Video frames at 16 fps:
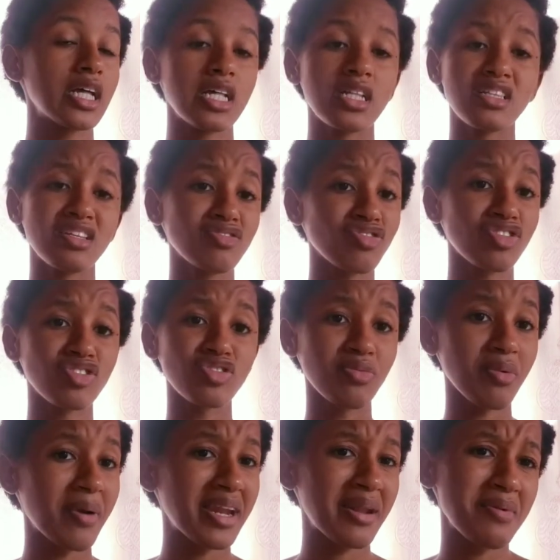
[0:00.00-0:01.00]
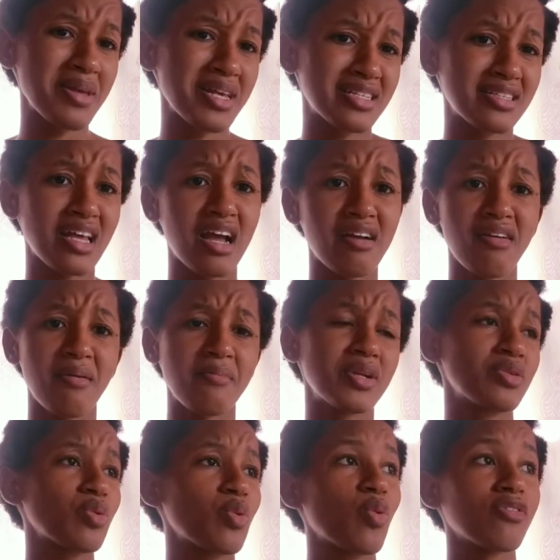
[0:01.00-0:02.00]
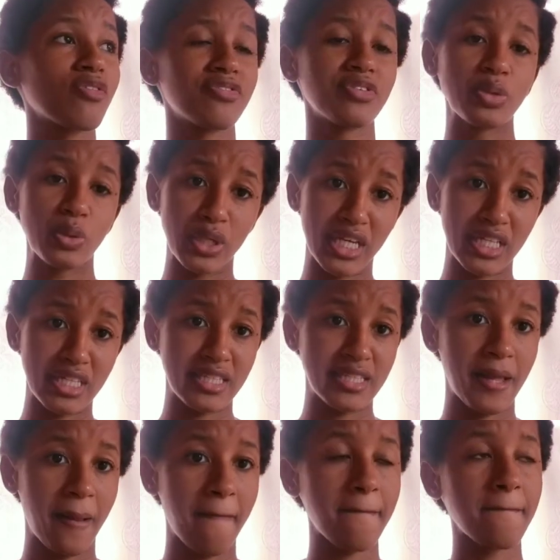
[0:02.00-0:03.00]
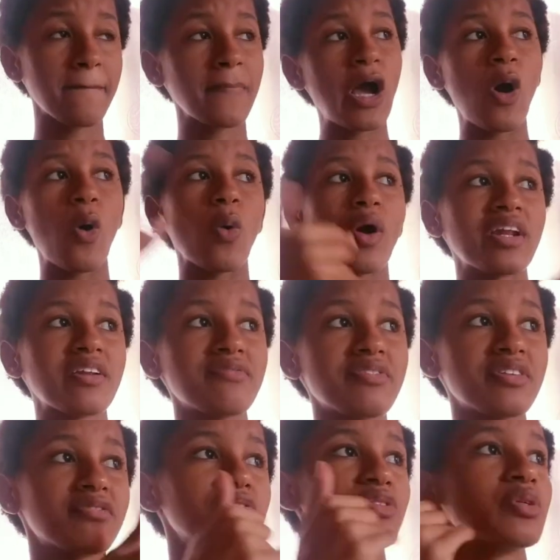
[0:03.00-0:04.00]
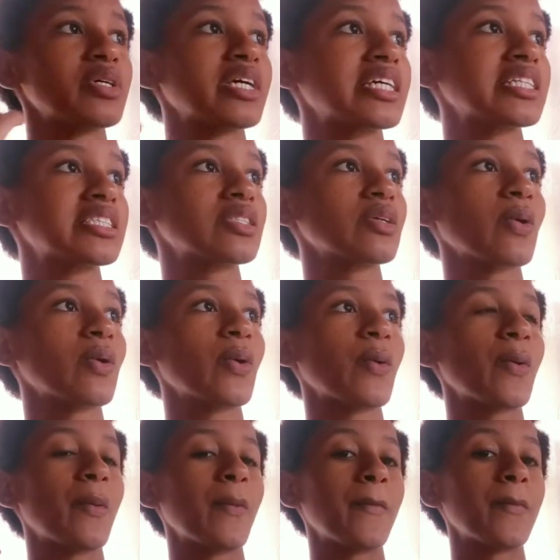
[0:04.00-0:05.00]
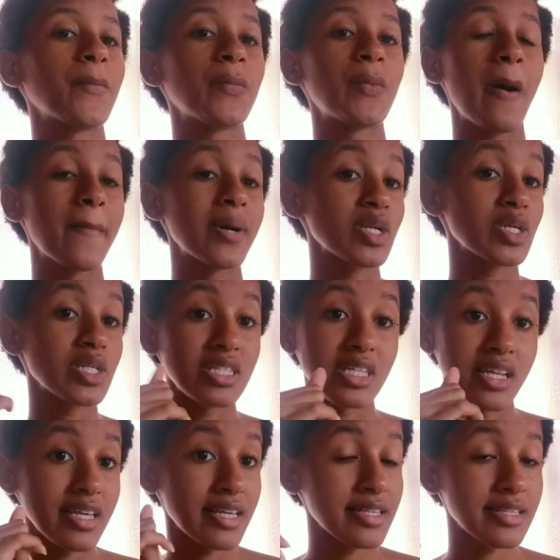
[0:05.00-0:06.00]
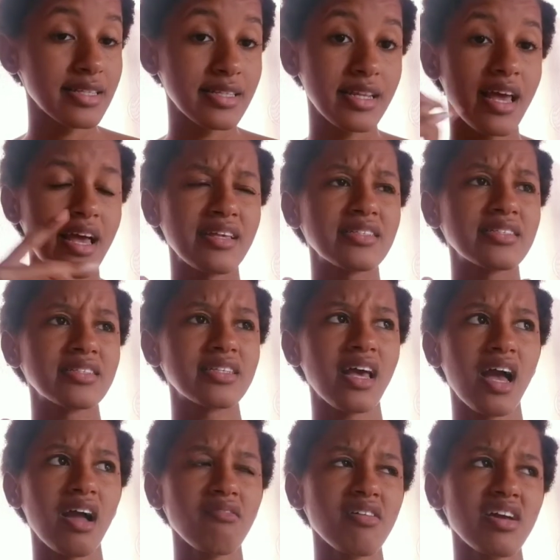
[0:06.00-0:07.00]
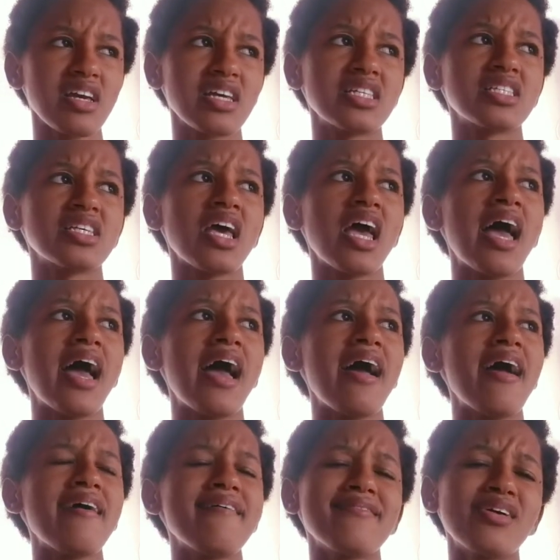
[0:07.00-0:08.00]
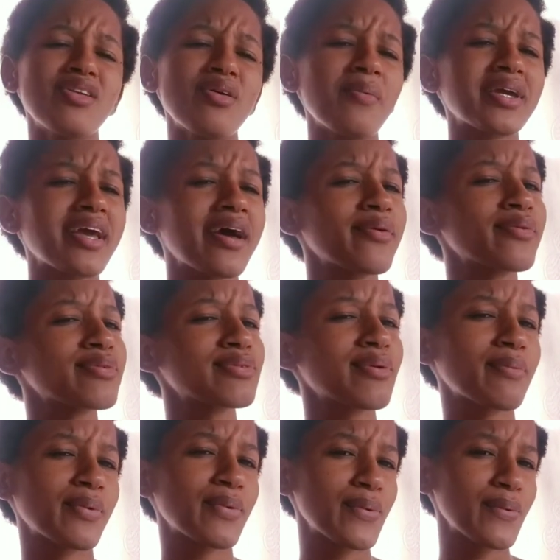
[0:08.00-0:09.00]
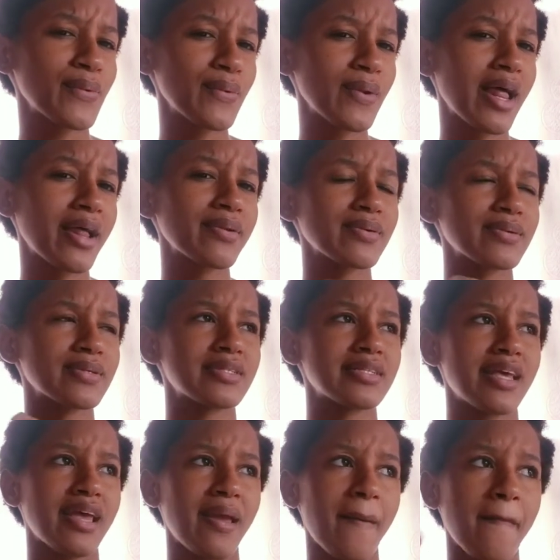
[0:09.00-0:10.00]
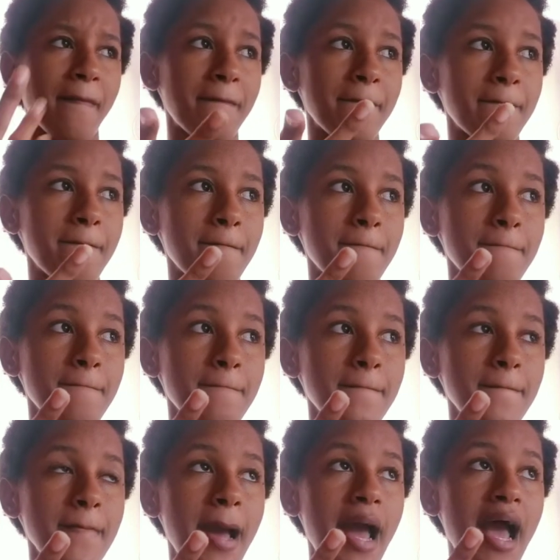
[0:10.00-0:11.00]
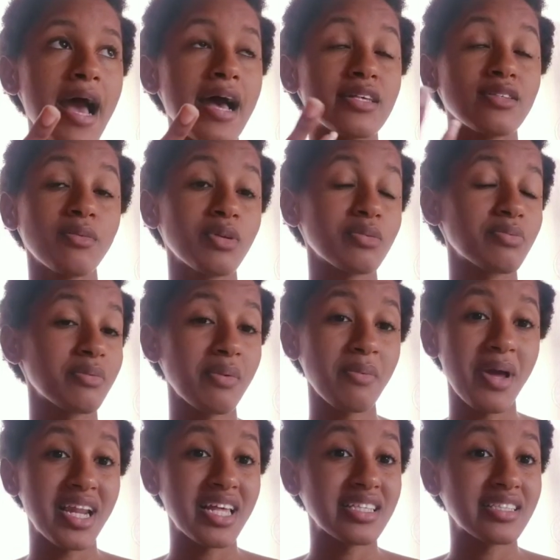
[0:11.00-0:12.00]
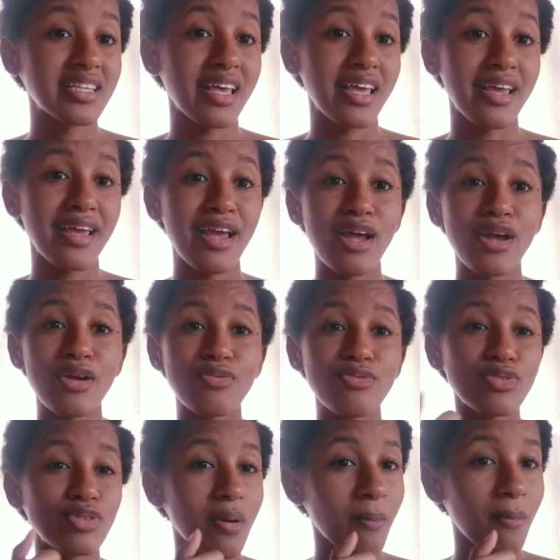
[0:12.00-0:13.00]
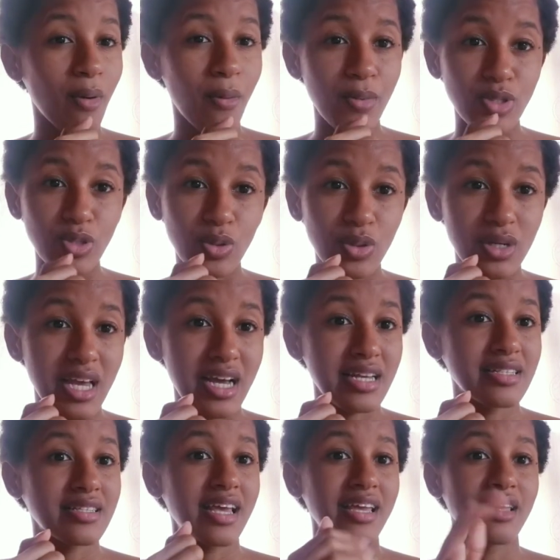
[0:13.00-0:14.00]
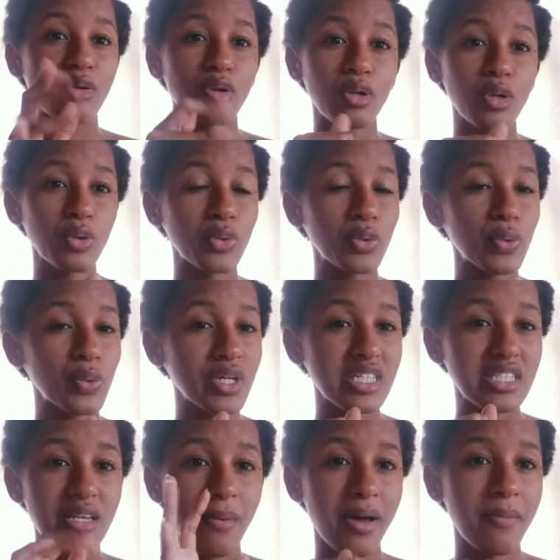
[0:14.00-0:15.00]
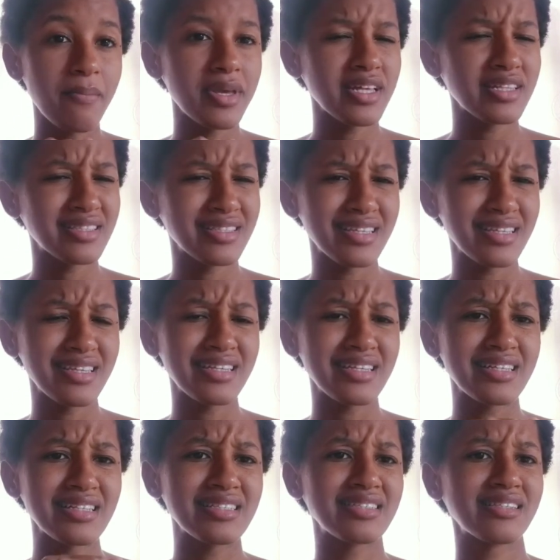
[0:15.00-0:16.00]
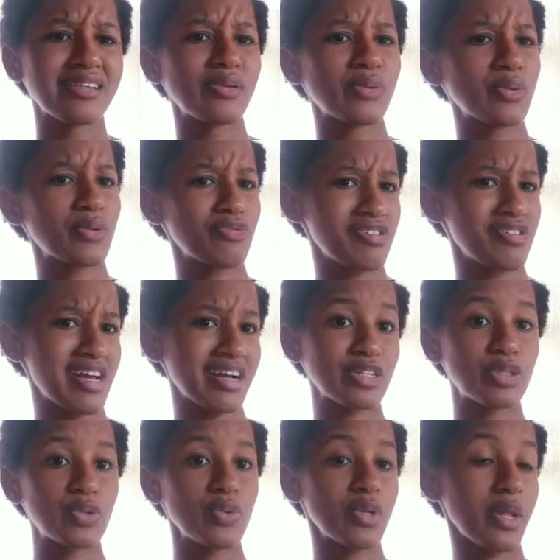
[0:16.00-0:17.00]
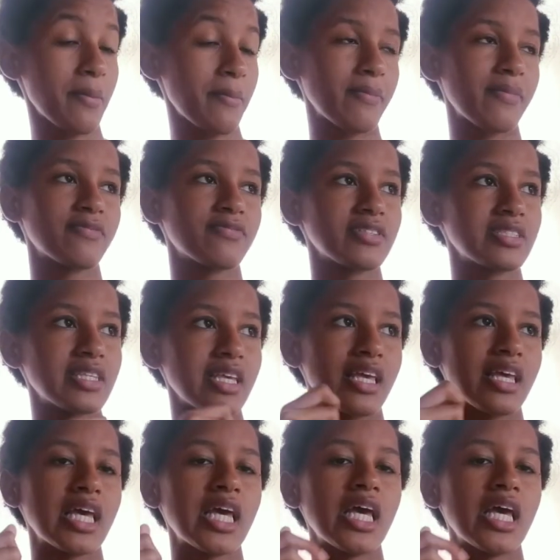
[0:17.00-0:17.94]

things went through my mind and I say, alright, I don't know what to do yet. What kind of video to do yet? So I just did it yesterday and say, alright. You know, I can do something cool and those say. Some of the people mind and say, do something about my zodiac sign. You know, look cool them and be at things, you know, react to them for say.